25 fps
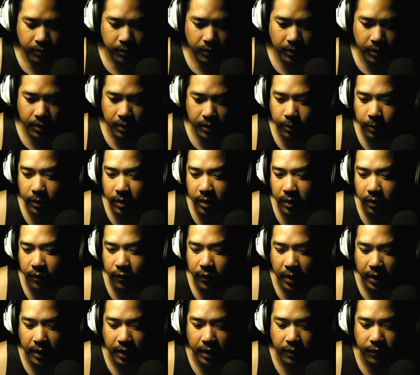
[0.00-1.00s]
Let me go
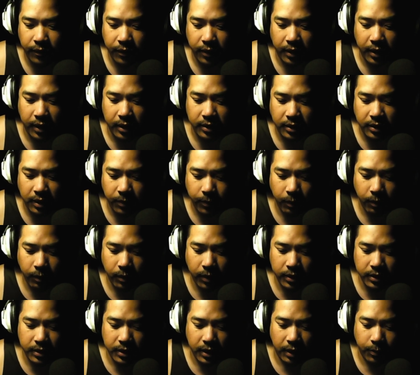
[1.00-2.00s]
find out for you guys. Give me 1
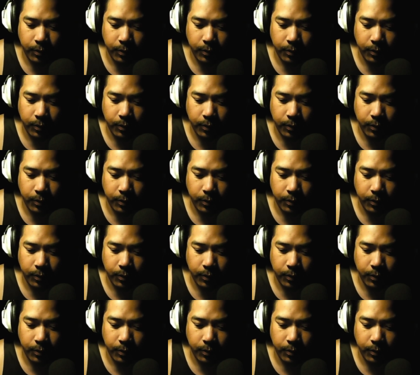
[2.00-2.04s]
second.